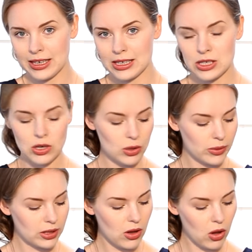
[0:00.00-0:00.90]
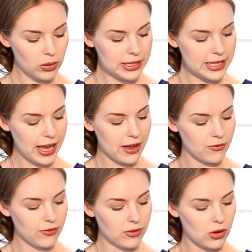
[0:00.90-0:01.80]
So you will always have
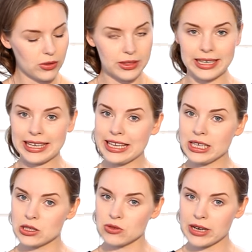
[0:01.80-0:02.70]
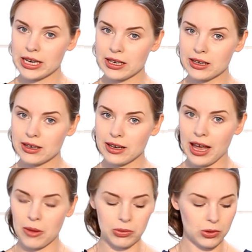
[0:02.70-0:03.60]
on the E string
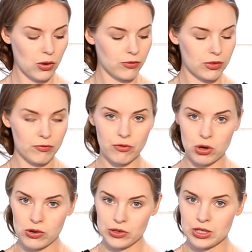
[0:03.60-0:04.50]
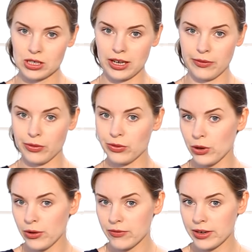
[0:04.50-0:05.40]
couple of first and
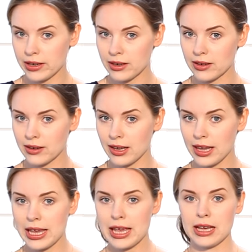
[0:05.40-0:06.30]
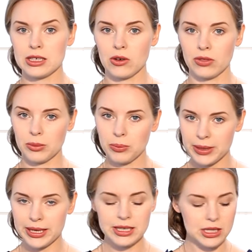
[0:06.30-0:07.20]
third finger, and on the
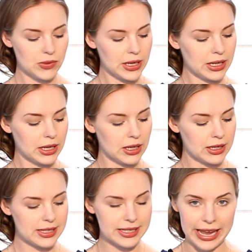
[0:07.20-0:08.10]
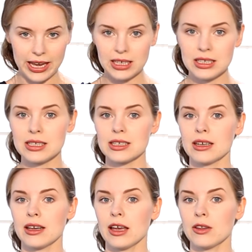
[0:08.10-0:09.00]
B string second
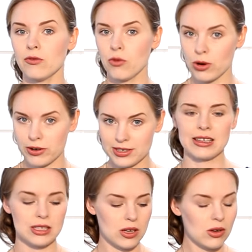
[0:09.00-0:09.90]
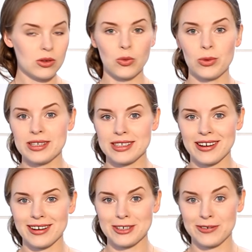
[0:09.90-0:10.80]
and fourth. So we
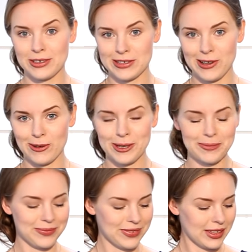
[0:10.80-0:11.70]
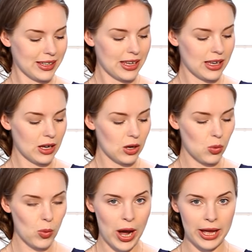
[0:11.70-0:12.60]
start very slowly.
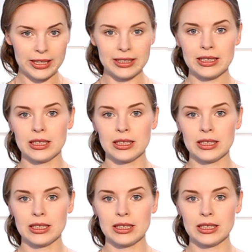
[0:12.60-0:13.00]
One,